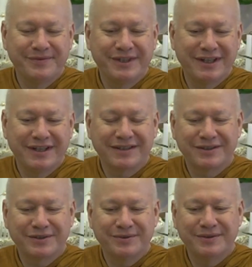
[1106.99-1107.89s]
we like
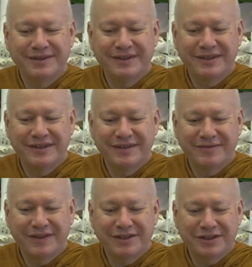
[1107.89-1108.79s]
to
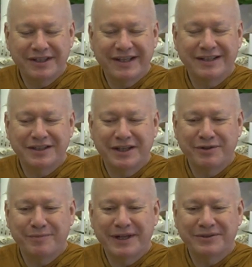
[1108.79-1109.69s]
eventually get to
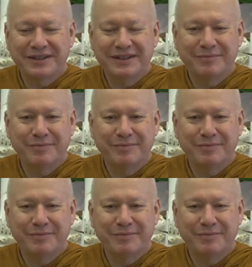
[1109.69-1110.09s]
hear about it.